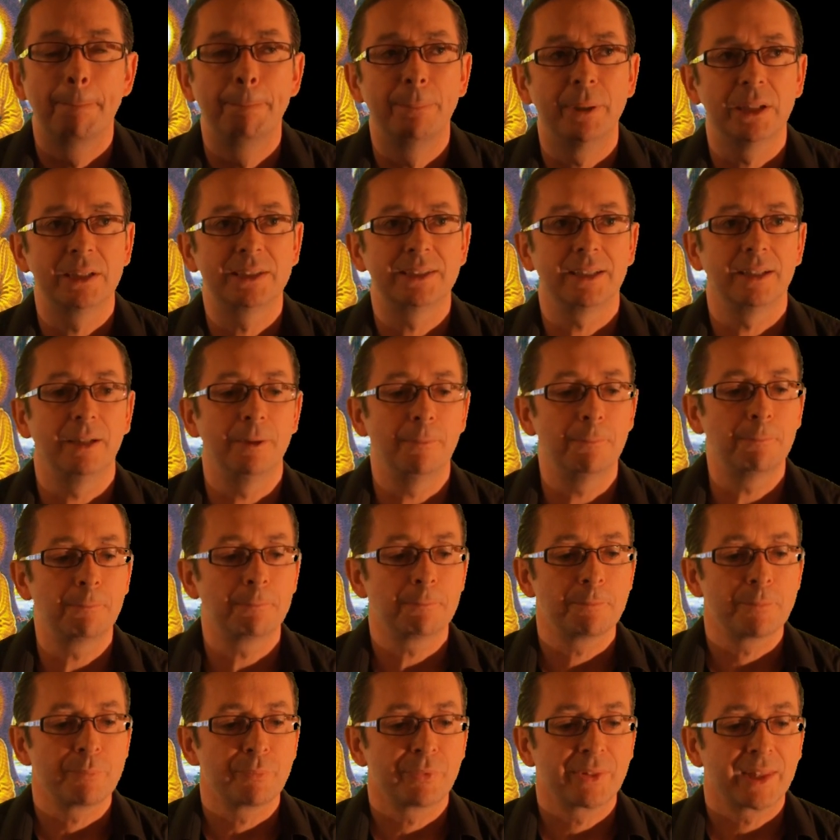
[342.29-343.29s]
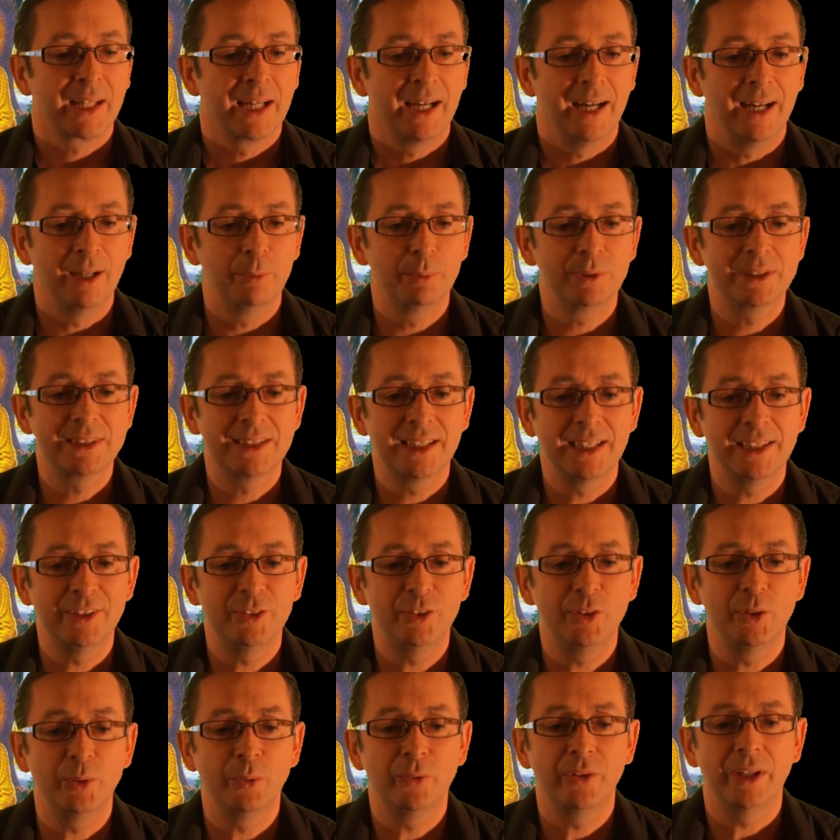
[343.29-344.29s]
but I would say
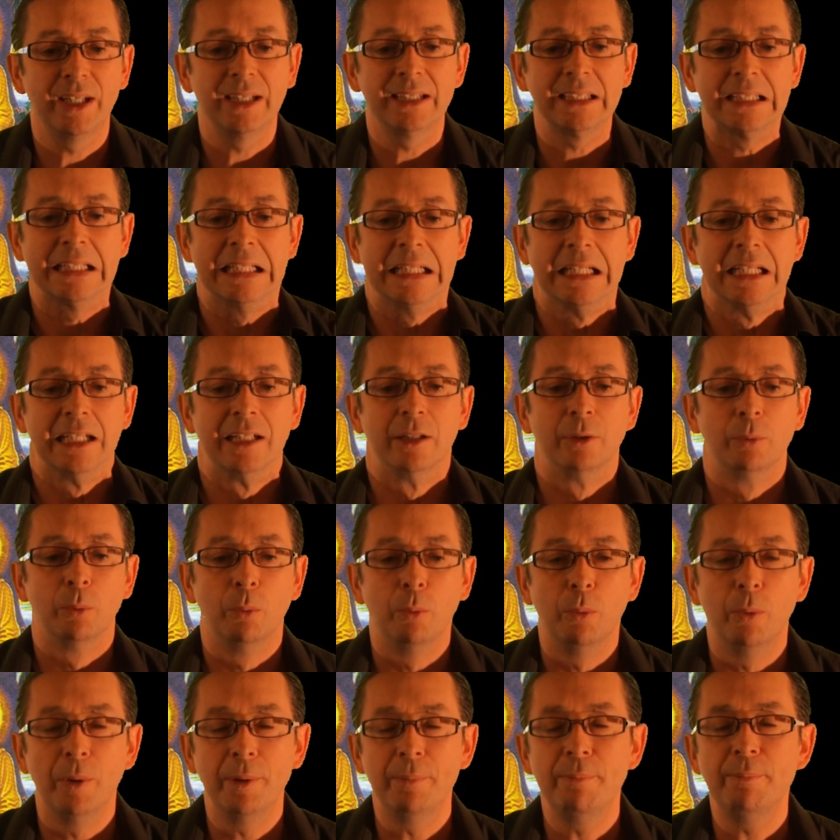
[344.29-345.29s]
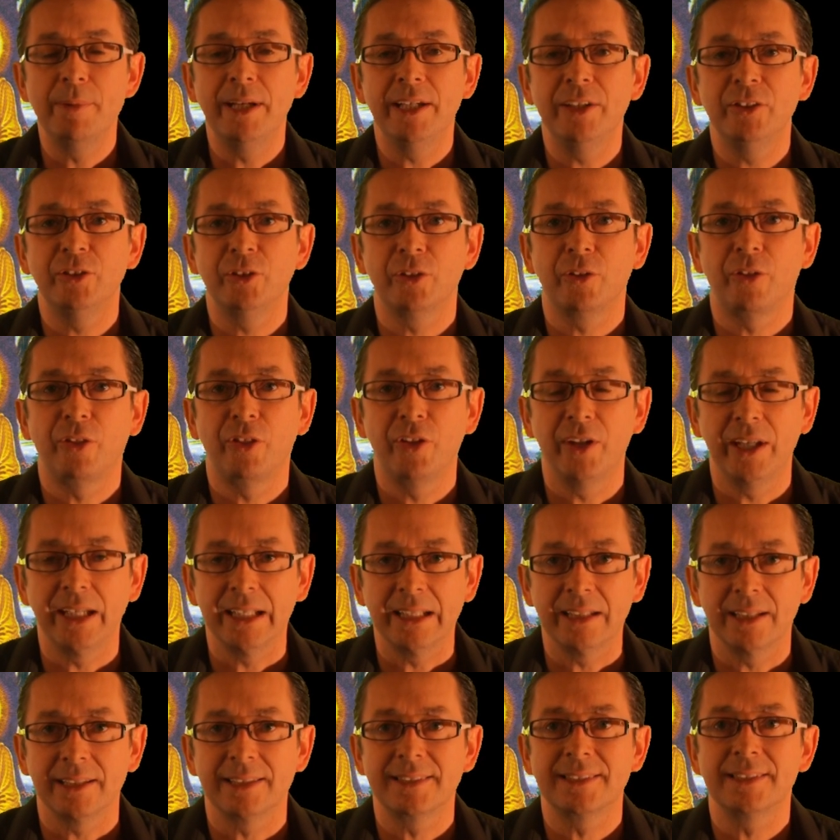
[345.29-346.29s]
to you that the one major
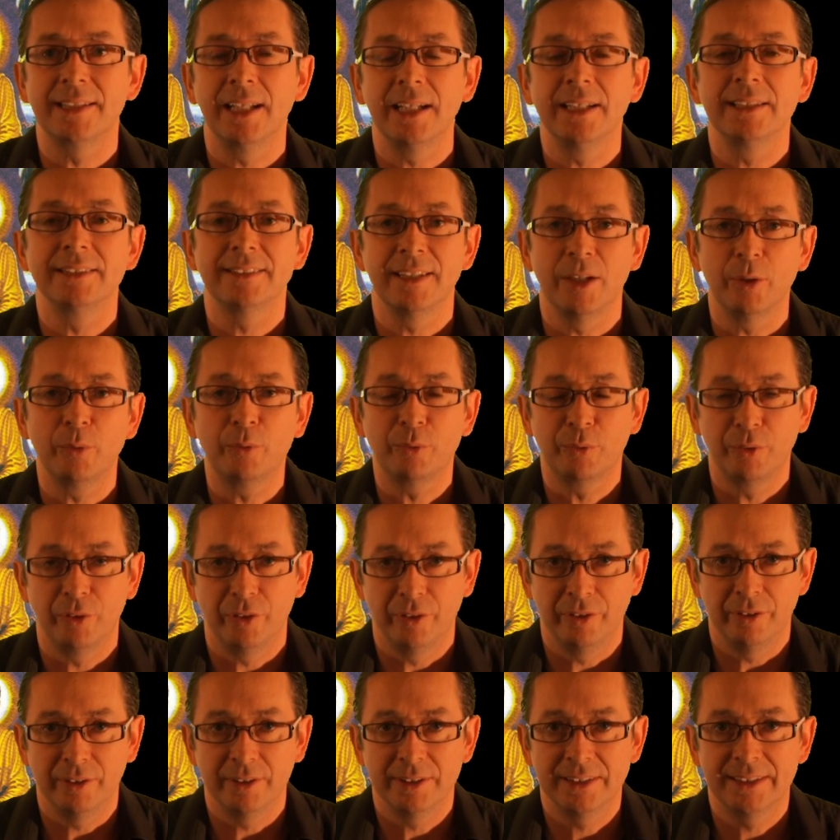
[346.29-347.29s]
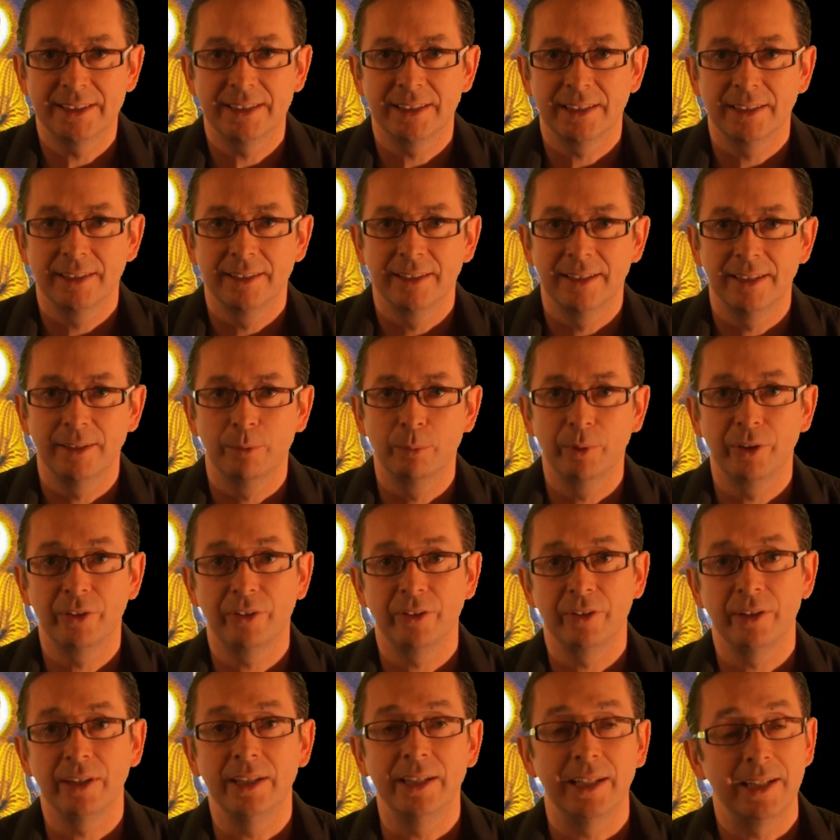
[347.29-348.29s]
thing that stands out for us,
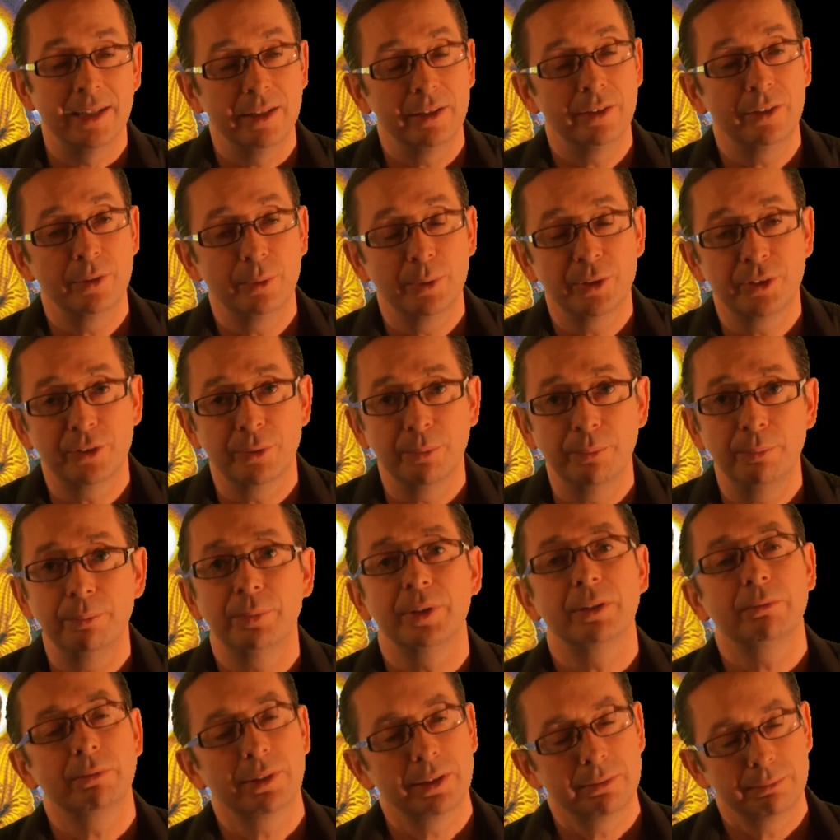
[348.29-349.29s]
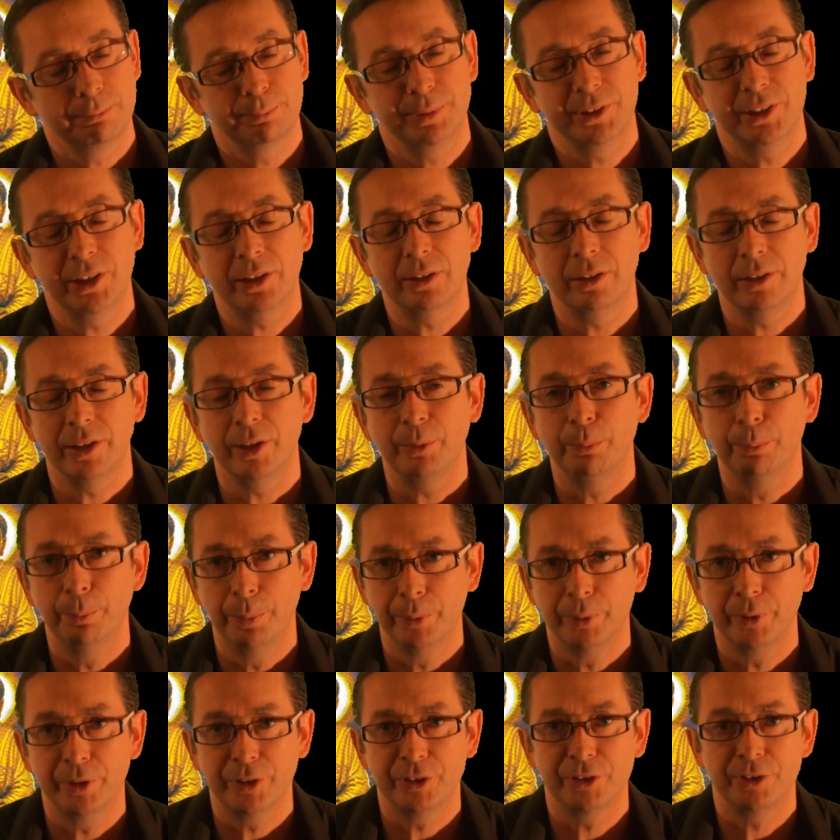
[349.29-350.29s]
whether in Hinduism, but well, particularly
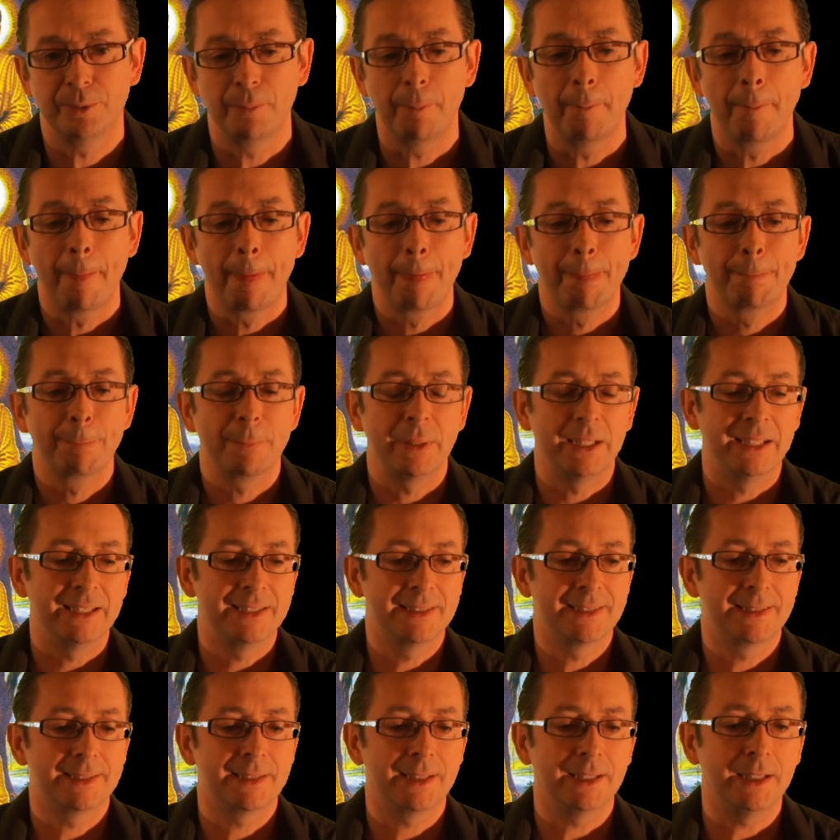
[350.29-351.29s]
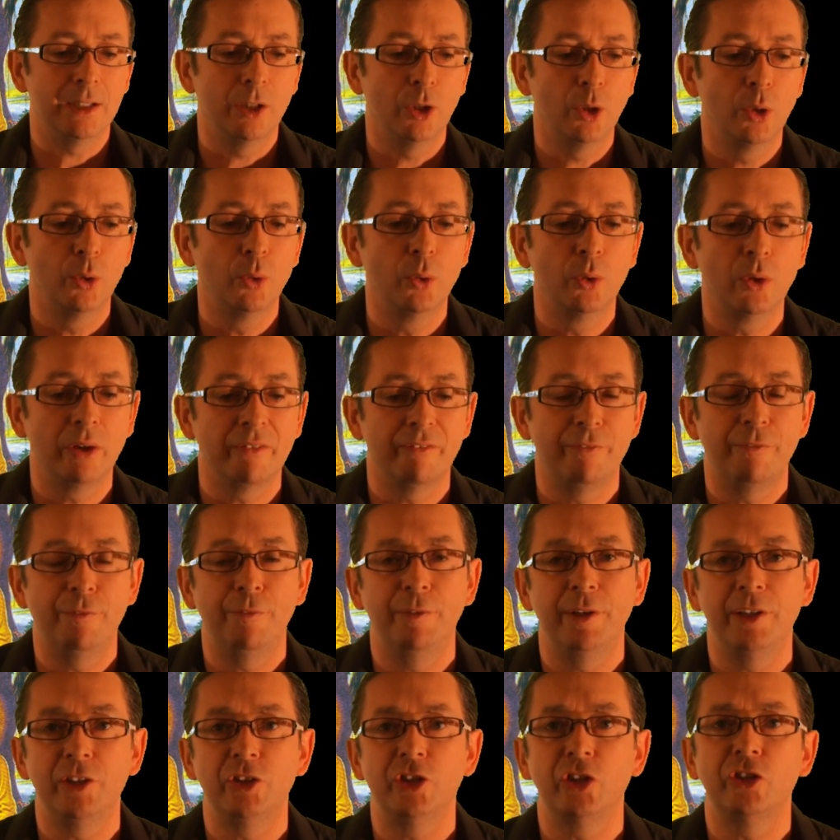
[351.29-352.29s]
Buddhism, is the whole
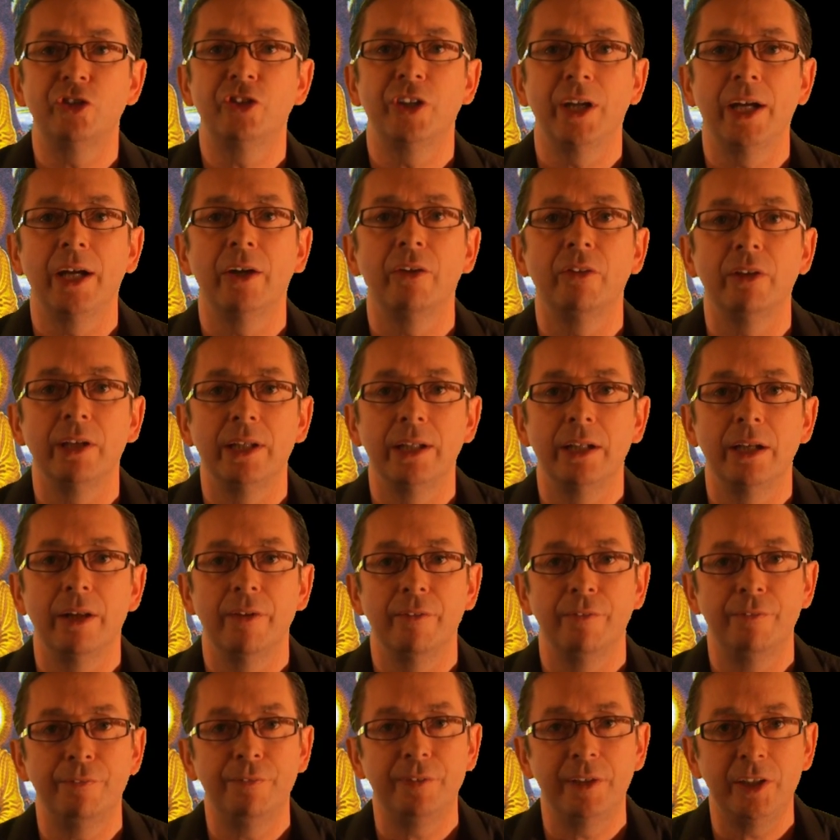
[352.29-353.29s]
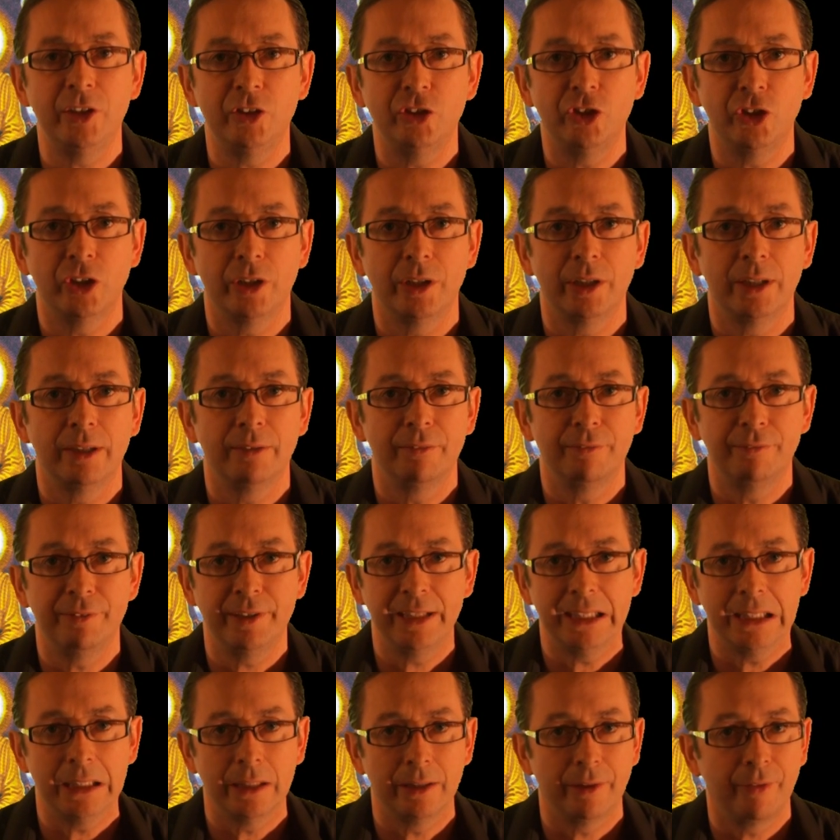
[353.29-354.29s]
vegetarian,
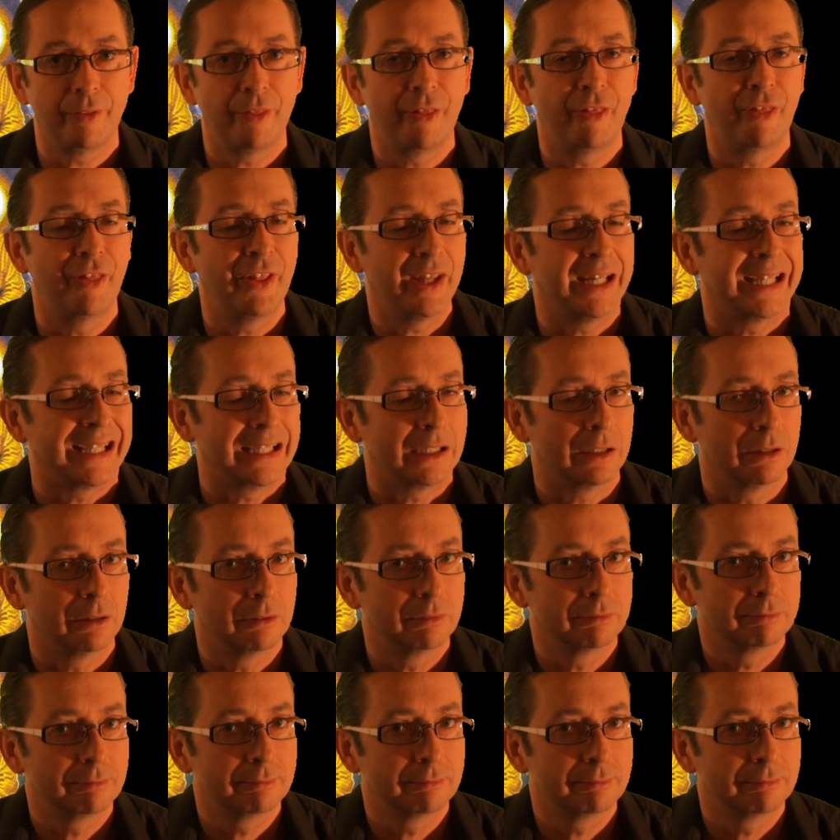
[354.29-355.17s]
vegan thing.